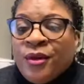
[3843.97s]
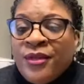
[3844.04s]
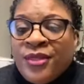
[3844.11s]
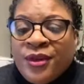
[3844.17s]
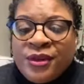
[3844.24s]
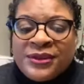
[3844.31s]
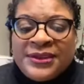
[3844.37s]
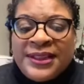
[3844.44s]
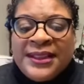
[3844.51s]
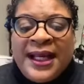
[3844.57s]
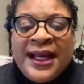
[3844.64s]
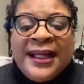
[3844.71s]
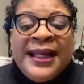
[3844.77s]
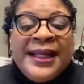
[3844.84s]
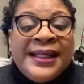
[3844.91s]
Thursday night.
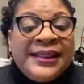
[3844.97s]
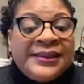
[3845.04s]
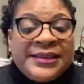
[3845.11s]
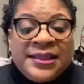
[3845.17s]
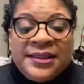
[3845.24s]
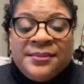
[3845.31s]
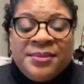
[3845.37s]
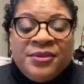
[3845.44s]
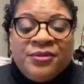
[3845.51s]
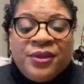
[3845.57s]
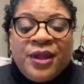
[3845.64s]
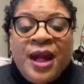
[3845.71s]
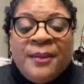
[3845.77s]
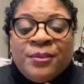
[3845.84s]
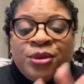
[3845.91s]
It's going to be phenomenal.